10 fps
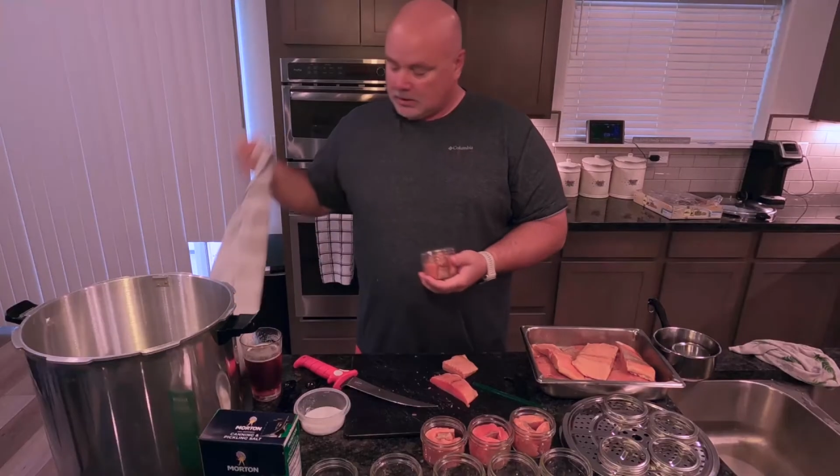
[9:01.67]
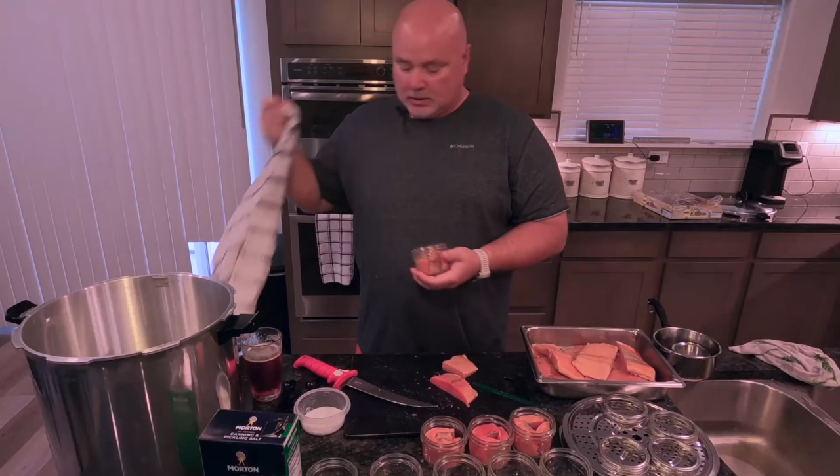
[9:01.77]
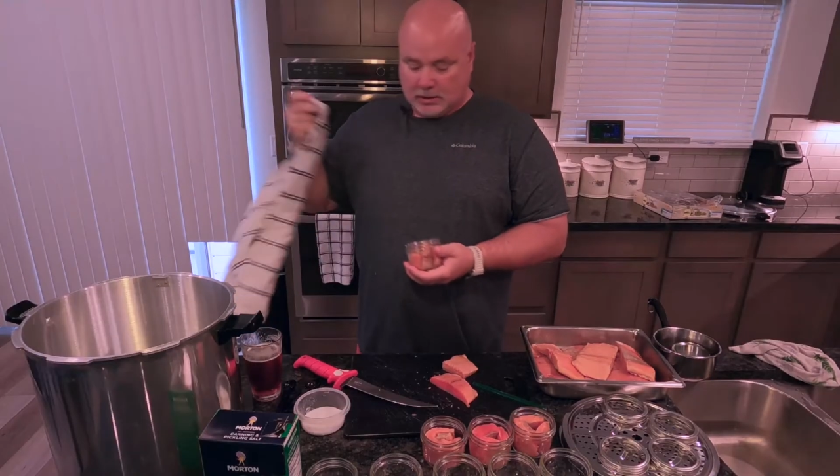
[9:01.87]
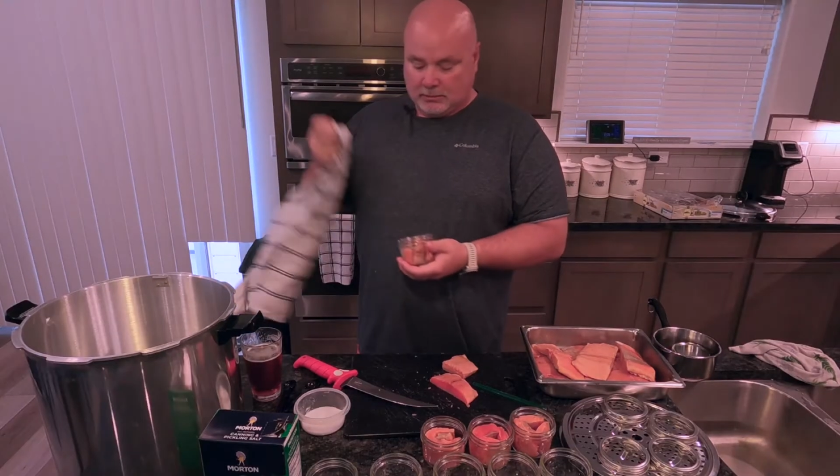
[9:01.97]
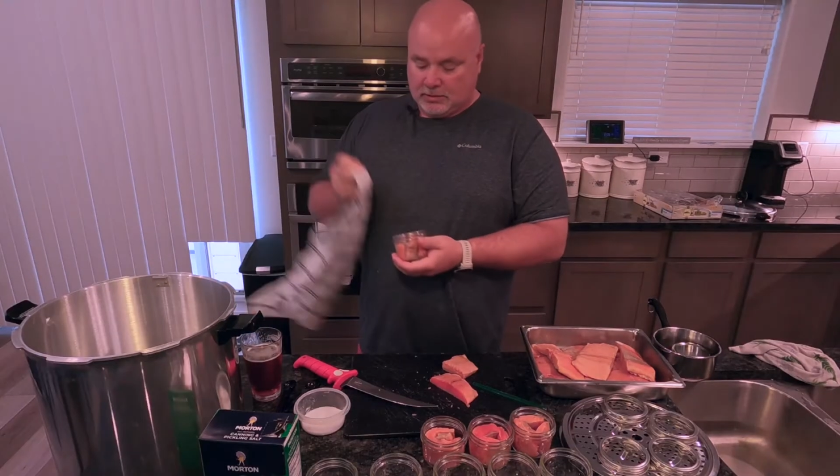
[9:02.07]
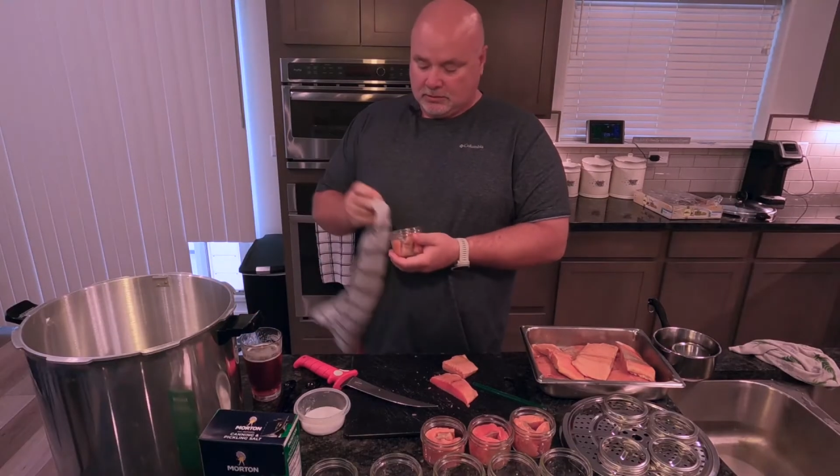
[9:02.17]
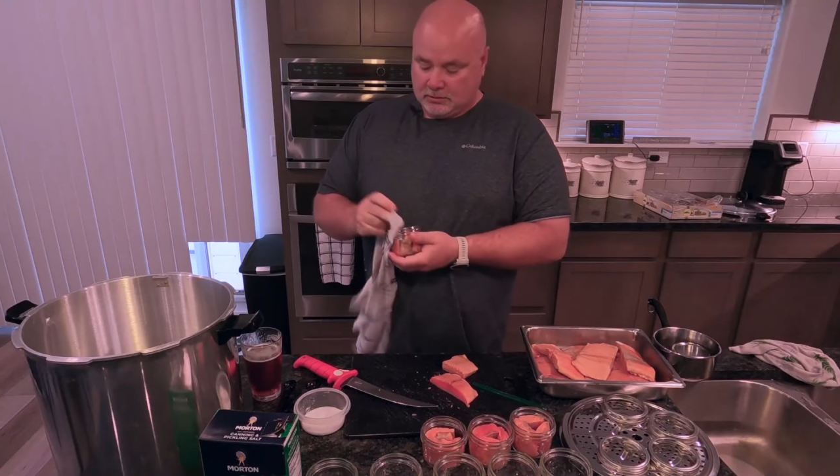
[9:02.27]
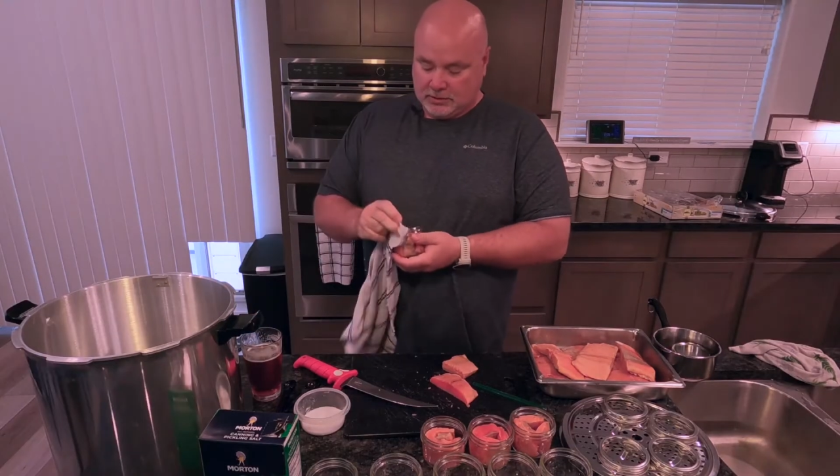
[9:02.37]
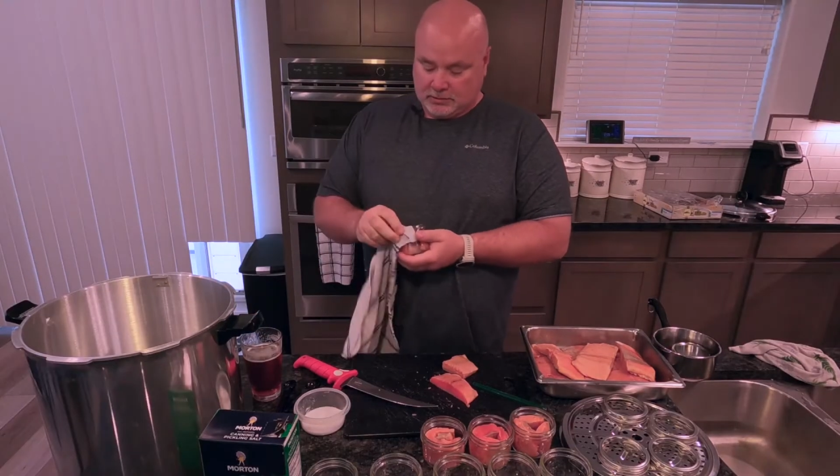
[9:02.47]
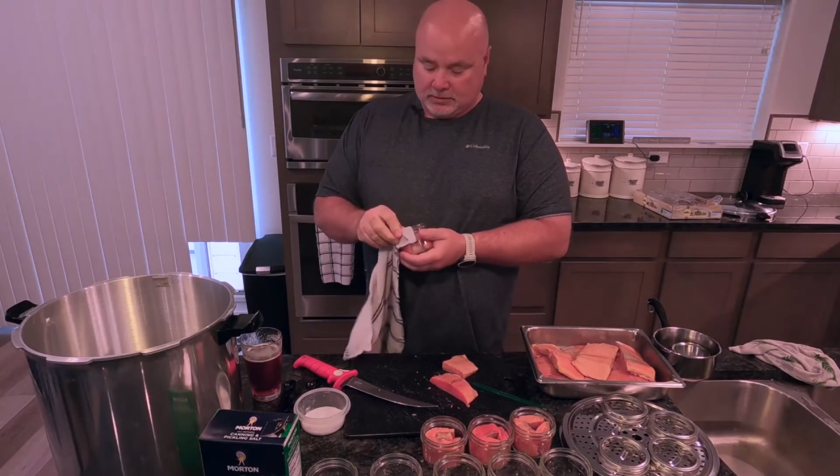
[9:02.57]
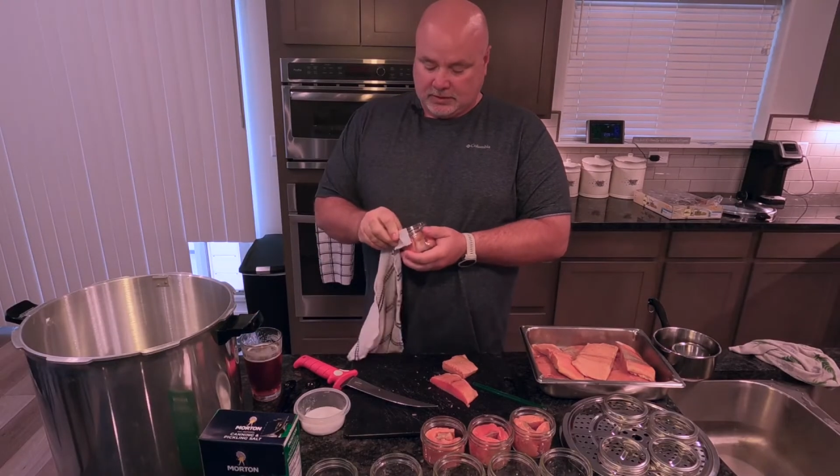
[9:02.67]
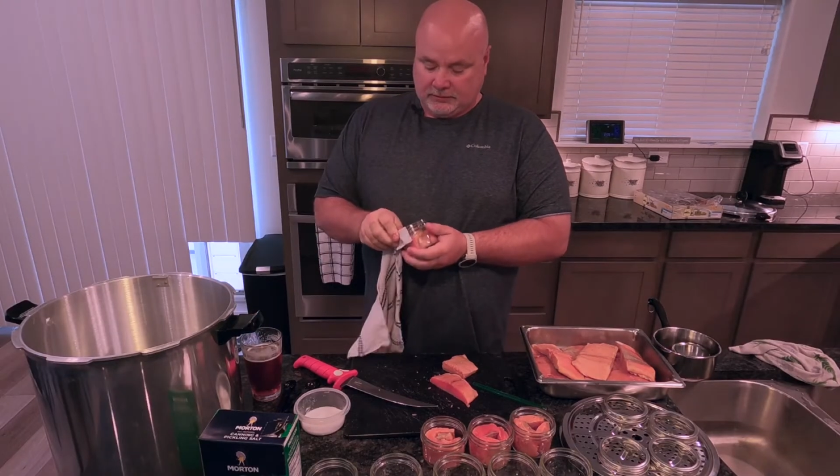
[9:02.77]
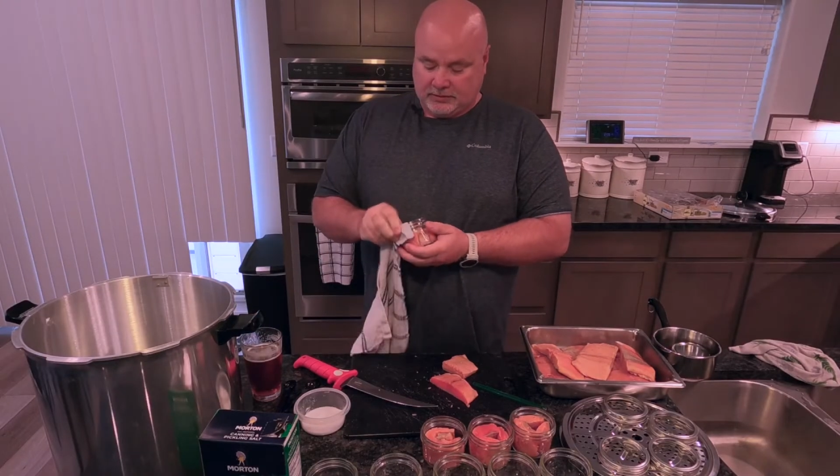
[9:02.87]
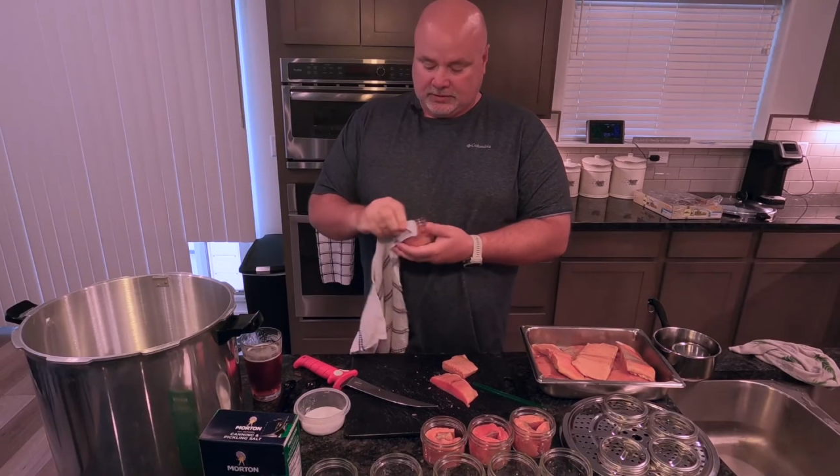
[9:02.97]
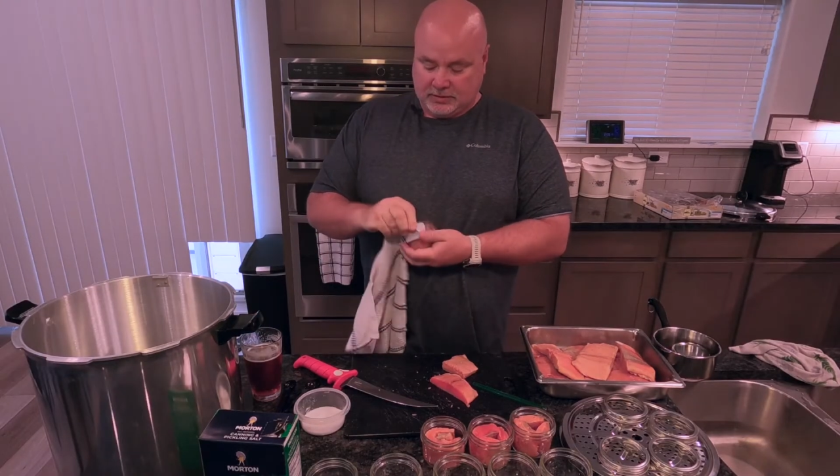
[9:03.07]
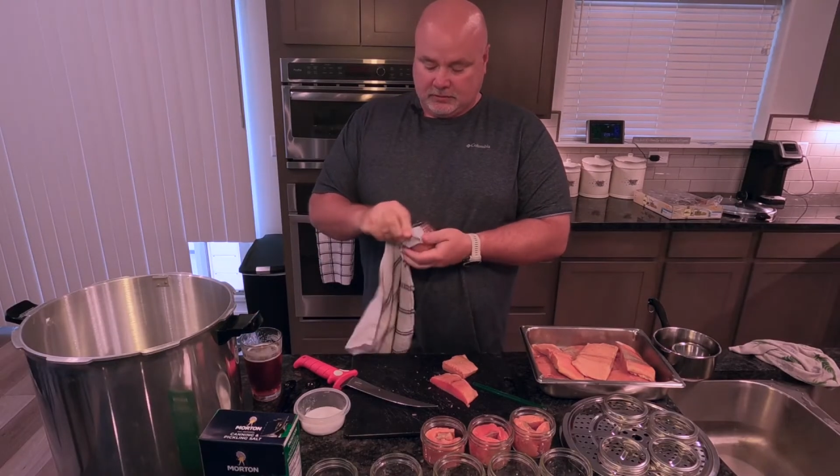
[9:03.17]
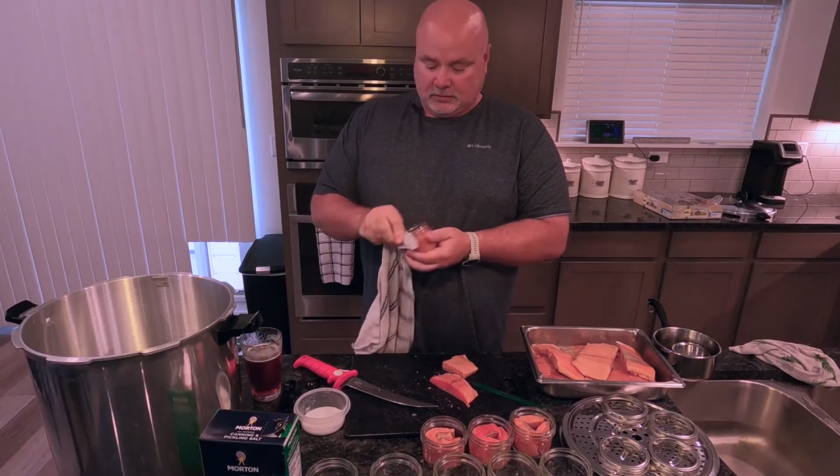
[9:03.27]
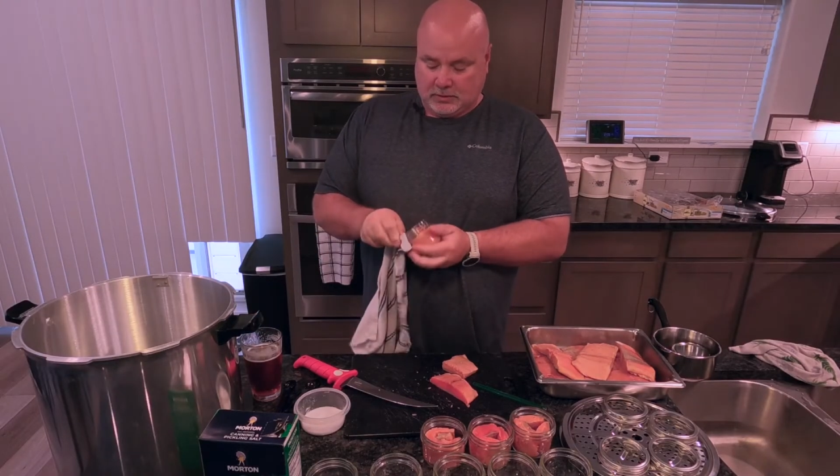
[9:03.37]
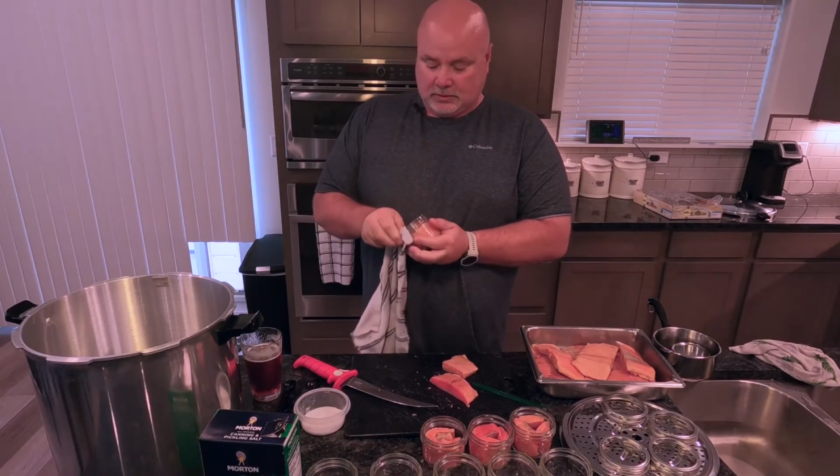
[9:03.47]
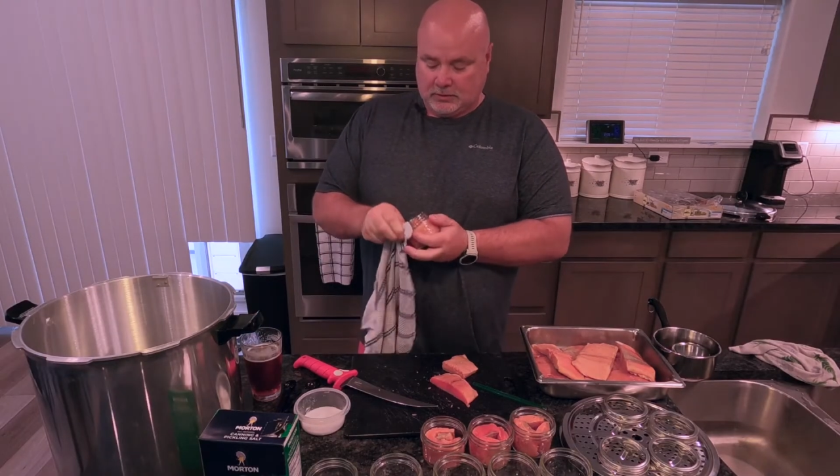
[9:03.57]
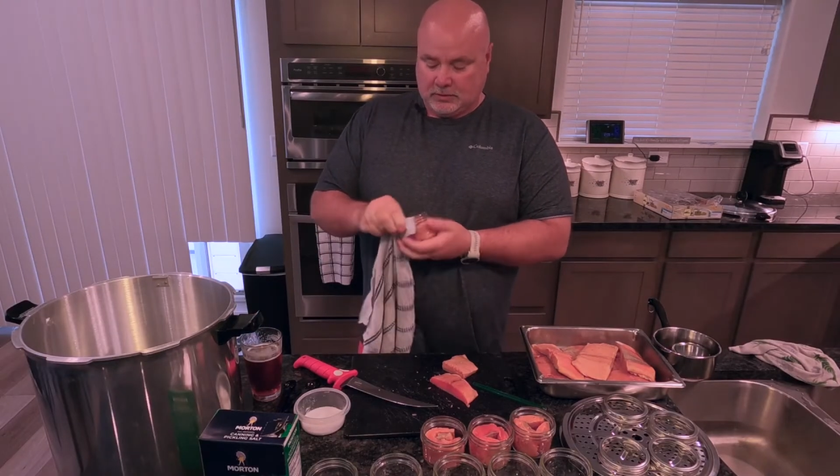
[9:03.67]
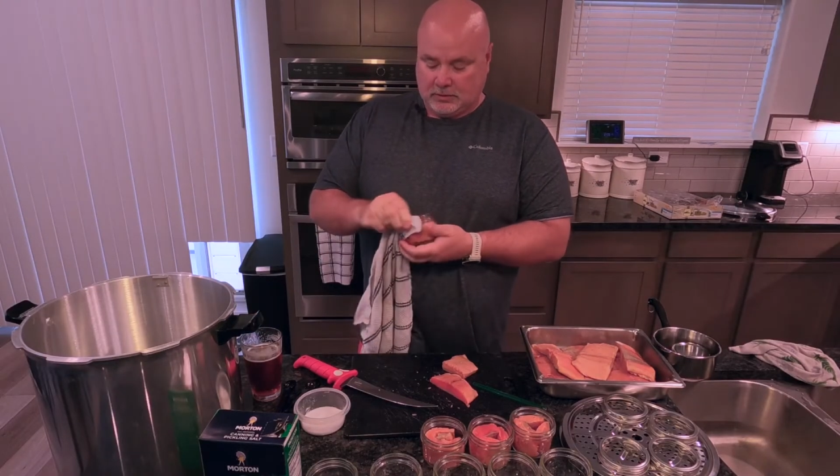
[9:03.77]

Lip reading: I'm going to do this with every single one.